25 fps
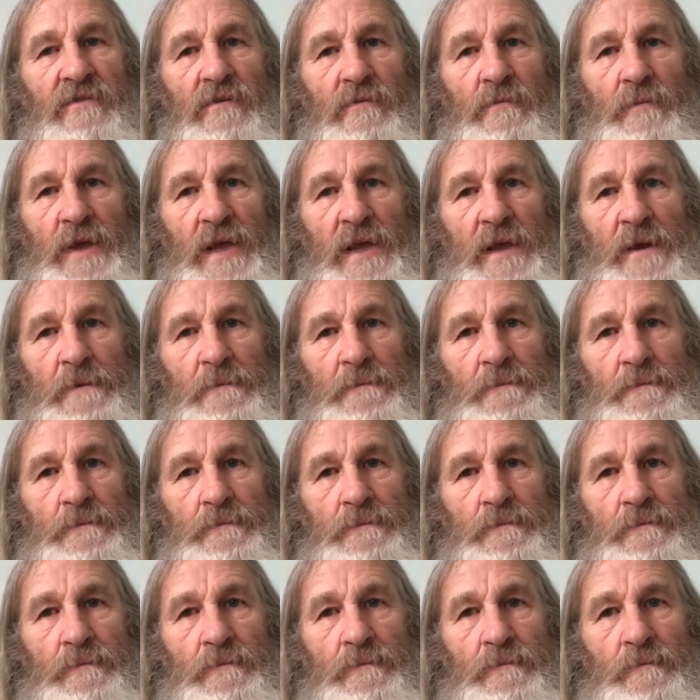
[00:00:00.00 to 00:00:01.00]
for me.
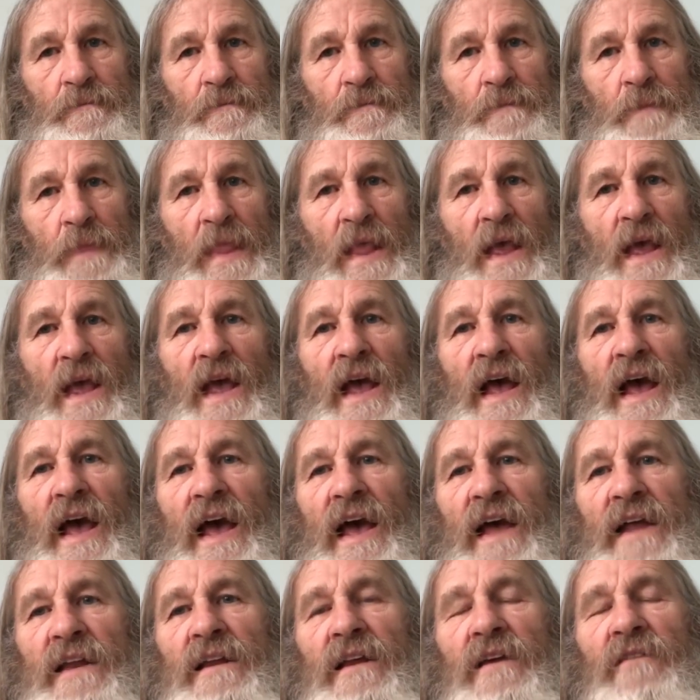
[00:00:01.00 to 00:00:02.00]

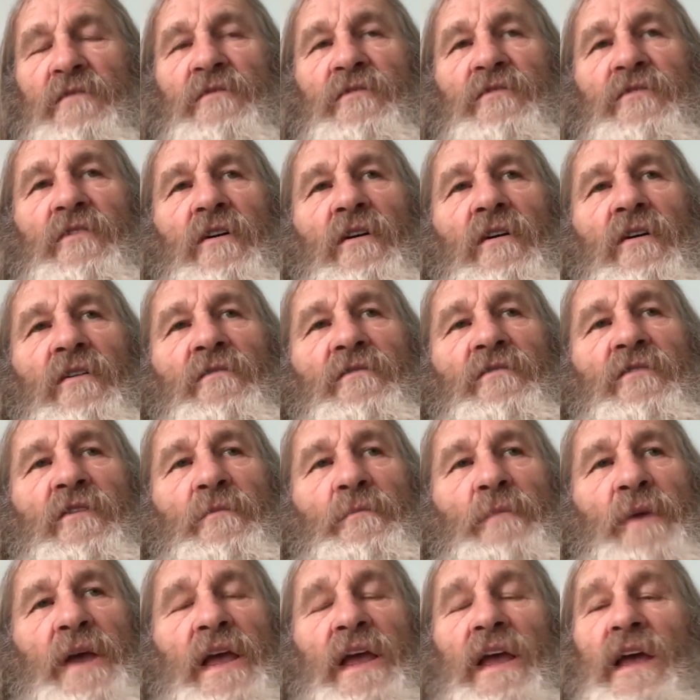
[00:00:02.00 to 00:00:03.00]
And for
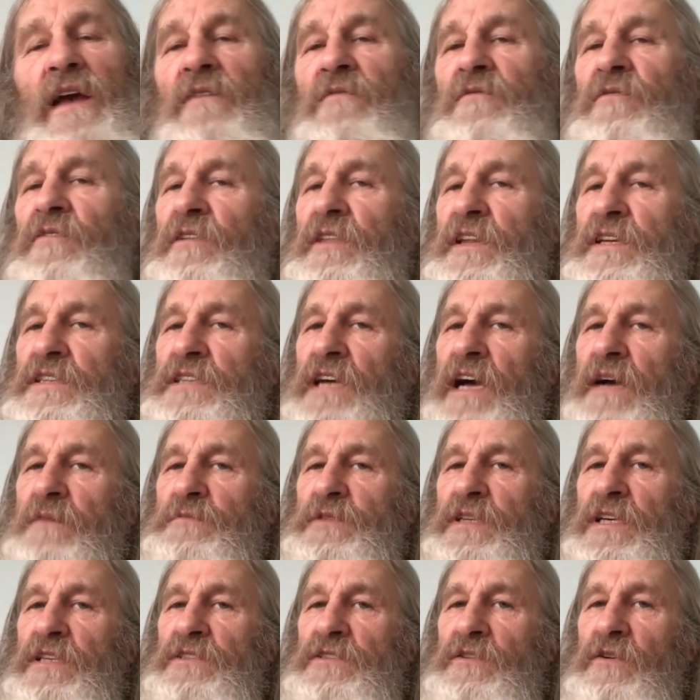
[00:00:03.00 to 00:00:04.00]
me and for the
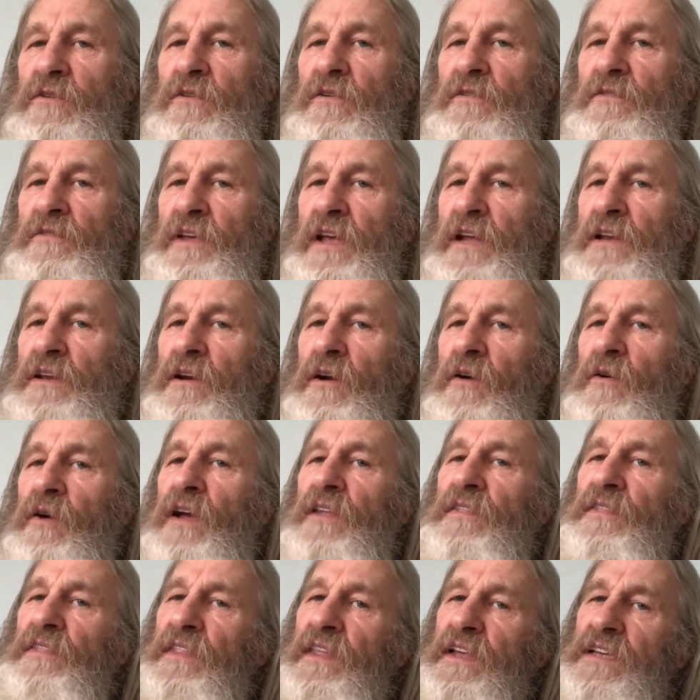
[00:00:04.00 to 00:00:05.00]
Jamtse School of Yin
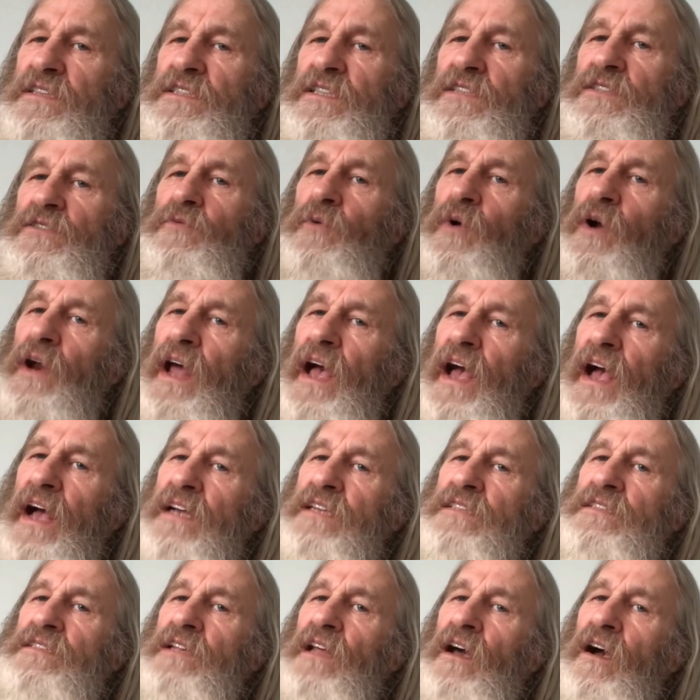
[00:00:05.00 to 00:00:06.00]
Yoga, this is what
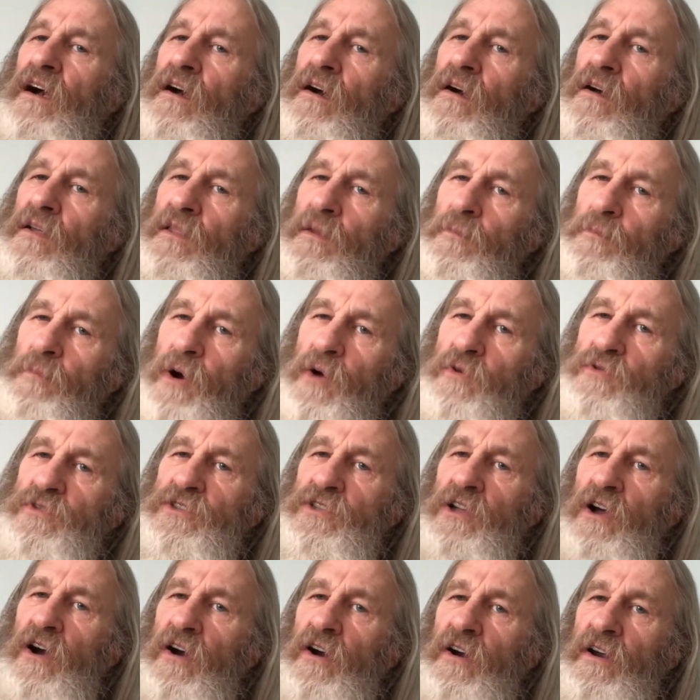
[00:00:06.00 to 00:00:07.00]
has the
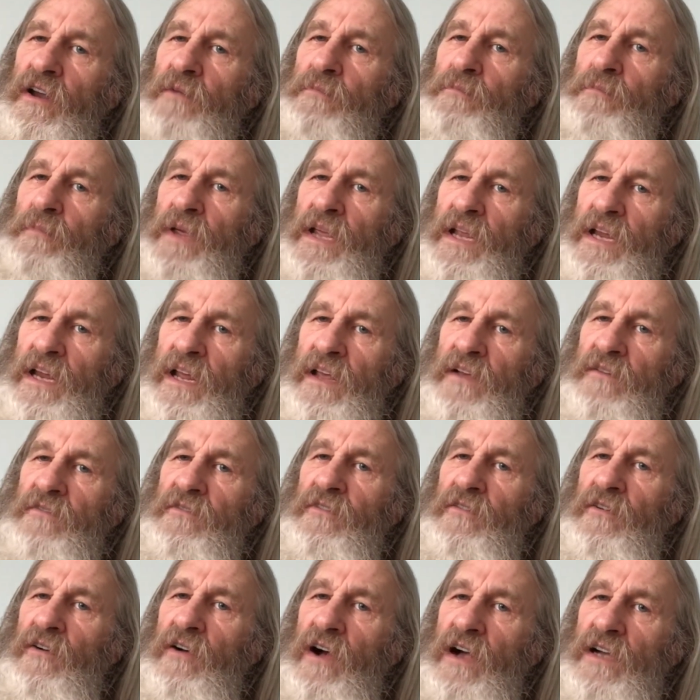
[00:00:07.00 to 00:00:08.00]
most heart and meaning
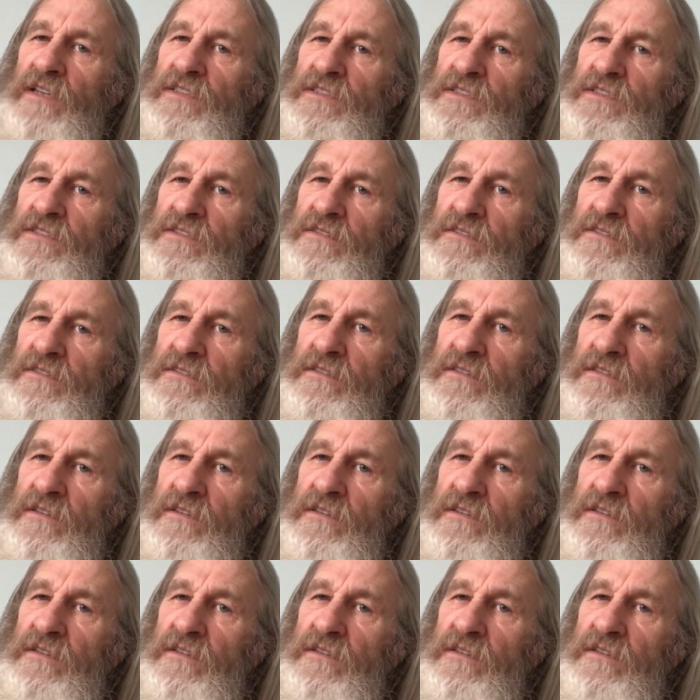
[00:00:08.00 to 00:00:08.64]
for us.